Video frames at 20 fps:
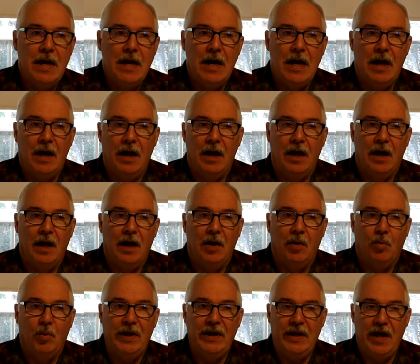Uh,
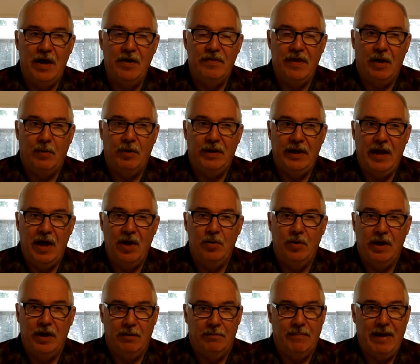we know that we know
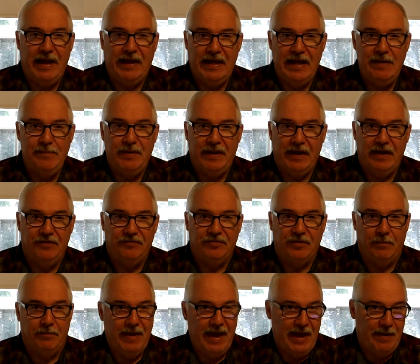him by keeping his
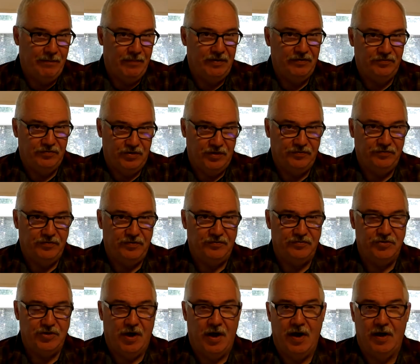commandments, just as
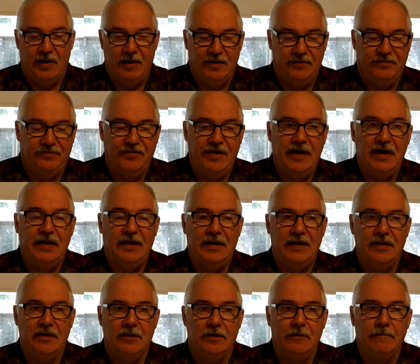John has said
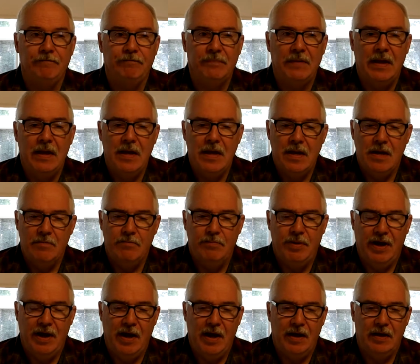here,
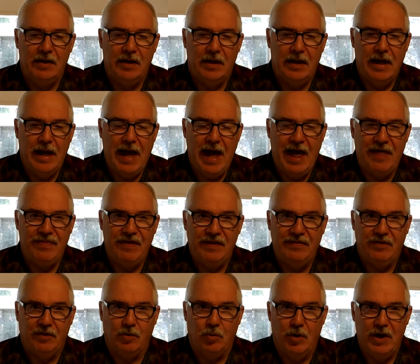but I
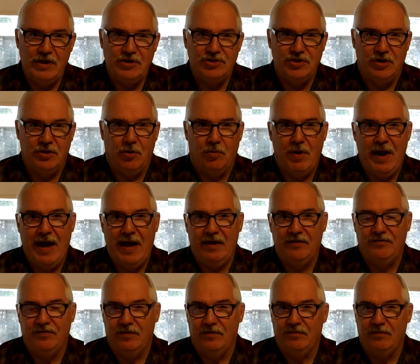think the question
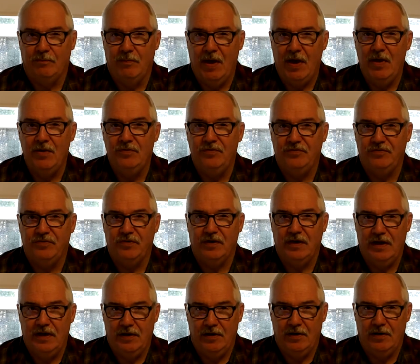arises most
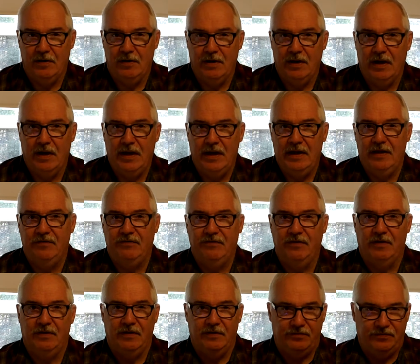here is
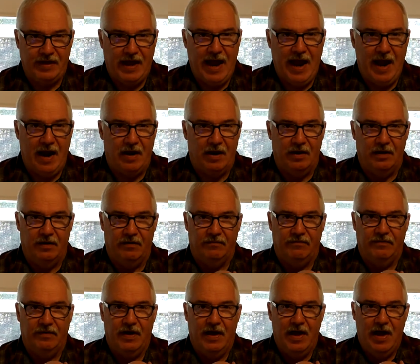the desire
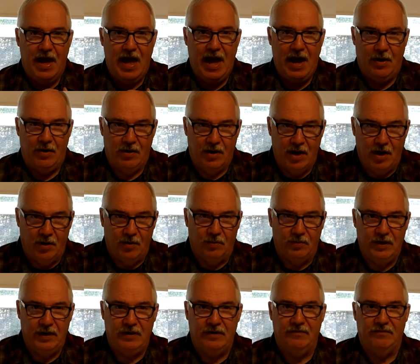of our
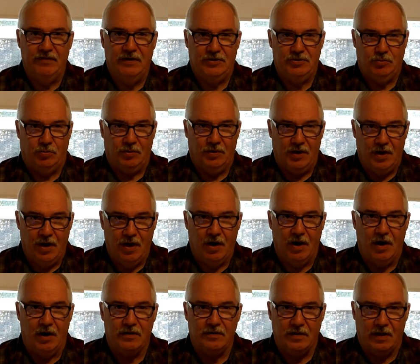own individual
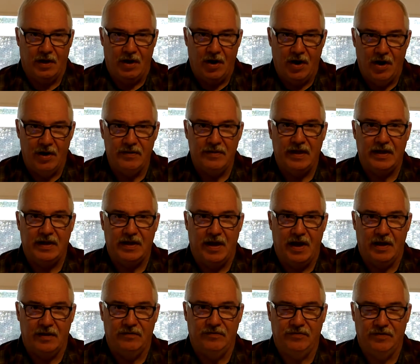heart, the heart that
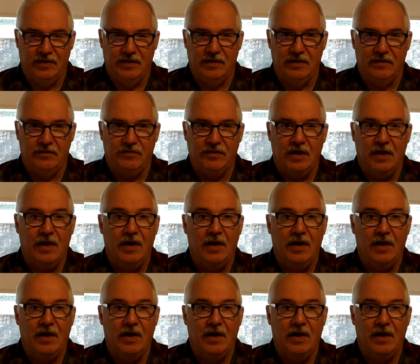God sees.